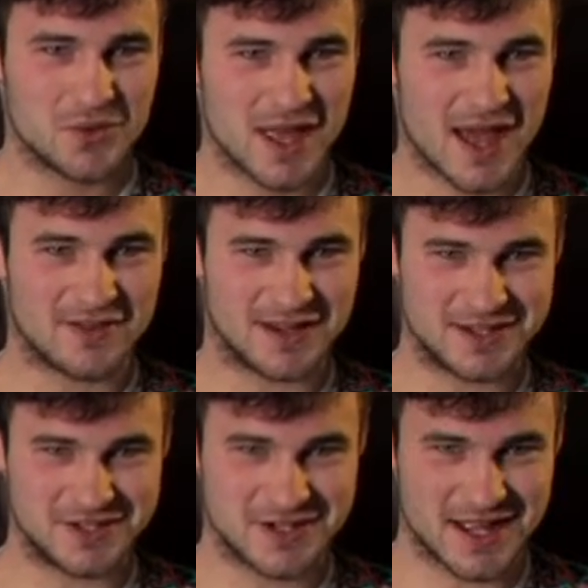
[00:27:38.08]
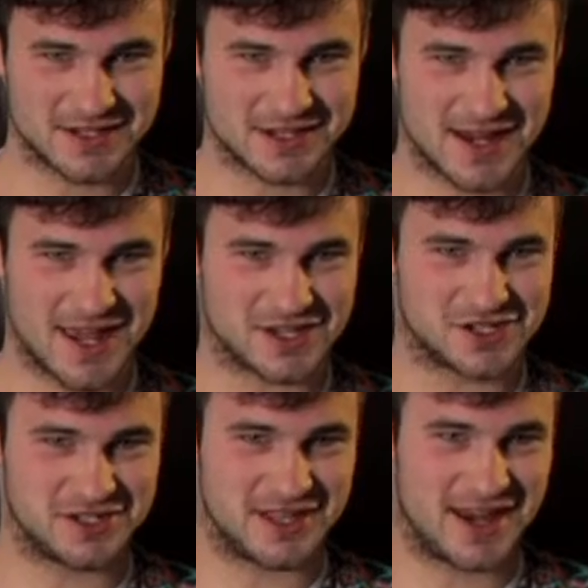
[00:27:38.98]
We have an internet
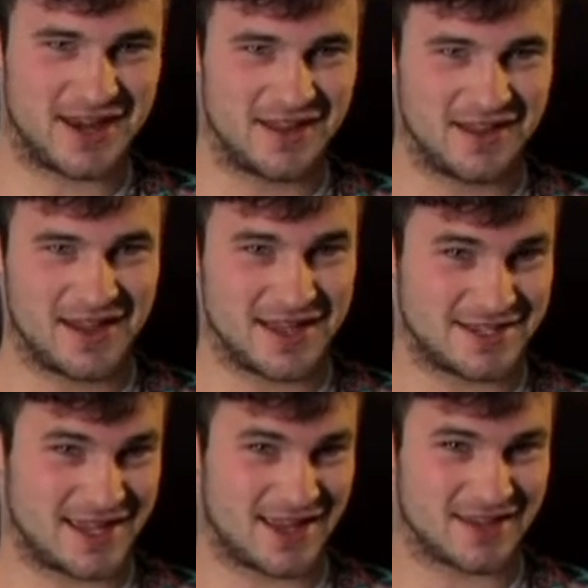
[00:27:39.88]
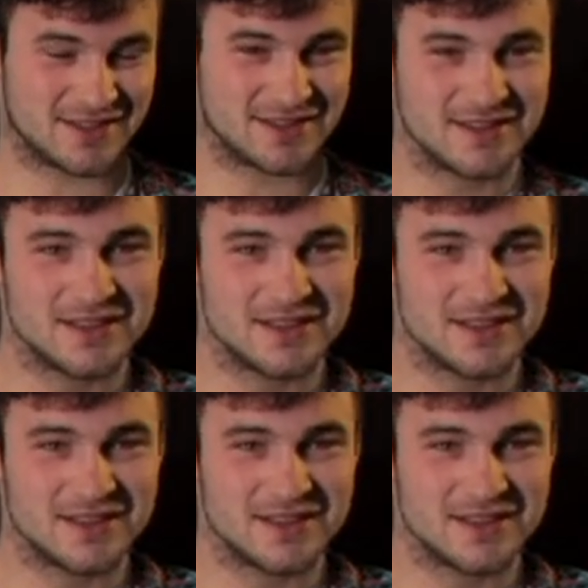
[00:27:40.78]
connection then, I take it.